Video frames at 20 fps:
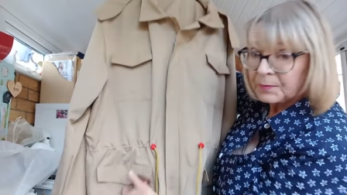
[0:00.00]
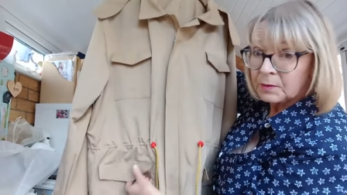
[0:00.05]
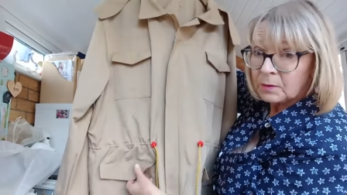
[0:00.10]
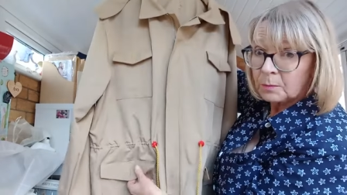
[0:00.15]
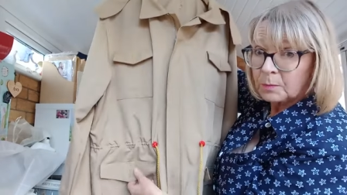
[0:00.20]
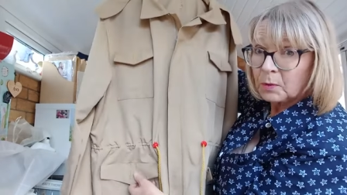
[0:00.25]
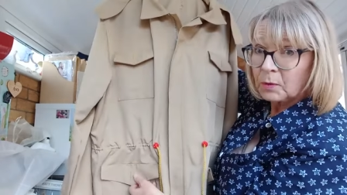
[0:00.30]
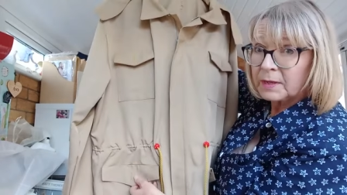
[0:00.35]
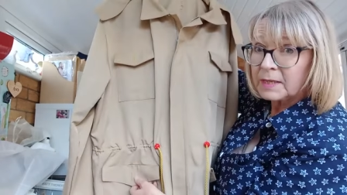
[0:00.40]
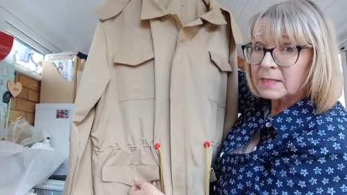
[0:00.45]

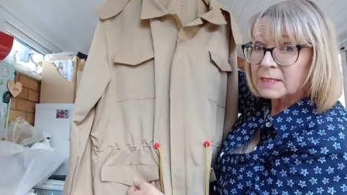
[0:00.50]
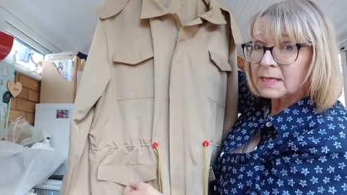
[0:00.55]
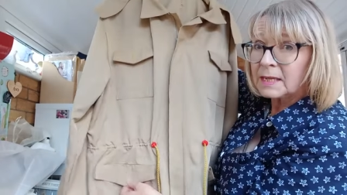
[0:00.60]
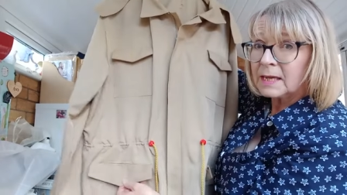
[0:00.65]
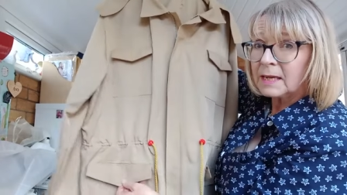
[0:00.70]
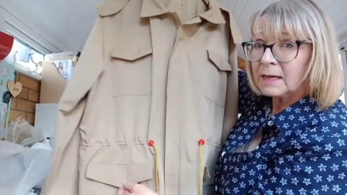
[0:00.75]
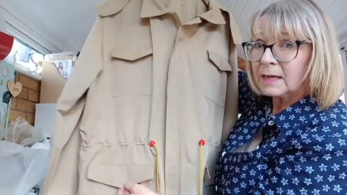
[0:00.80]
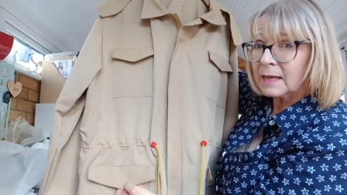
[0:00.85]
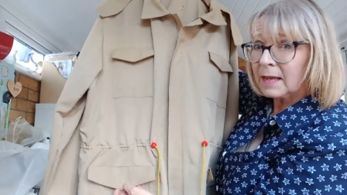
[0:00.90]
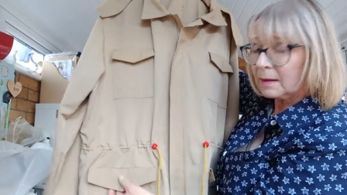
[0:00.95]
Got pockets
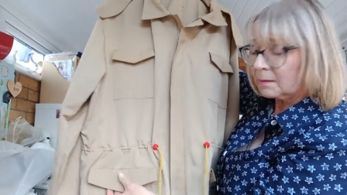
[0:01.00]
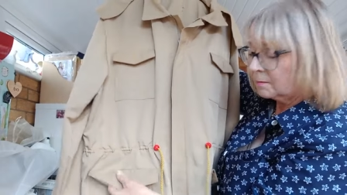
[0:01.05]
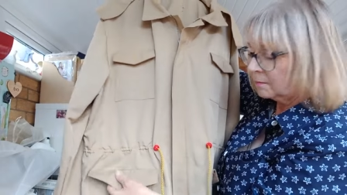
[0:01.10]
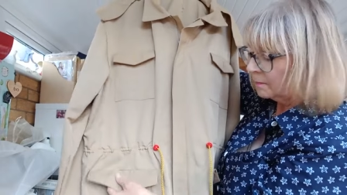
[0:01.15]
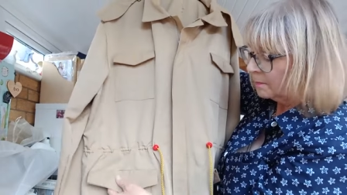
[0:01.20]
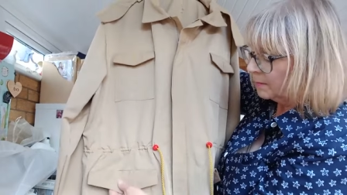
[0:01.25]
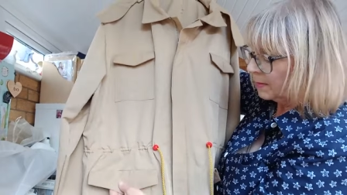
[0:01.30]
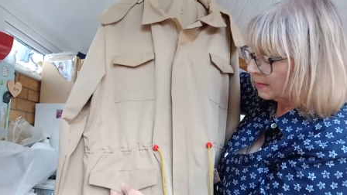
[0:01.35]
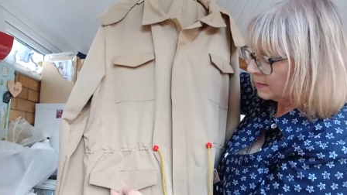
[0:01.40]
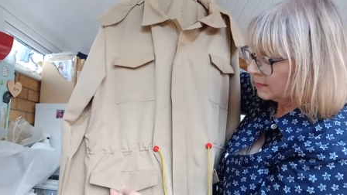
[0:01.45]
here, again,
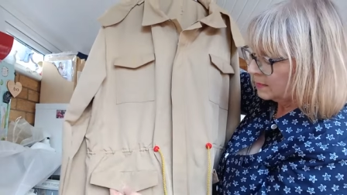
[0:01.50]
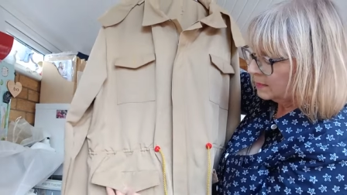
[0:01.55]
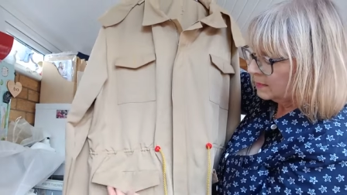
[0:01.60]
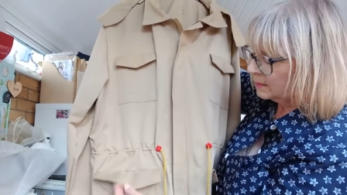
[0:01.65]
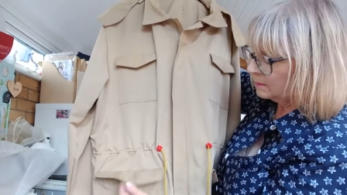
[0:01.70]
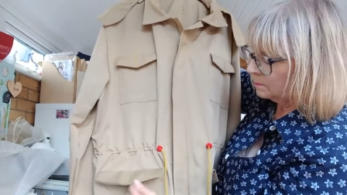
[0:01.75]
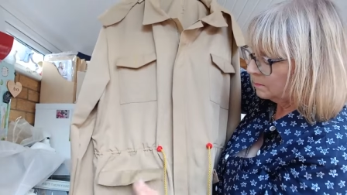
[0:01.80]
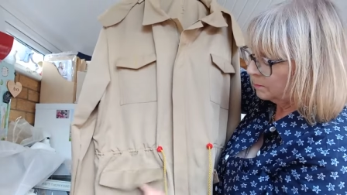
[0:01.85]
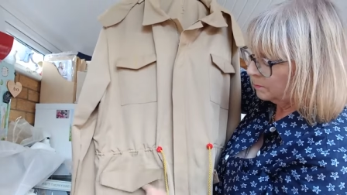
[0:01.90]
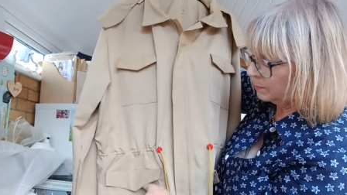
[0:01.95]
buttons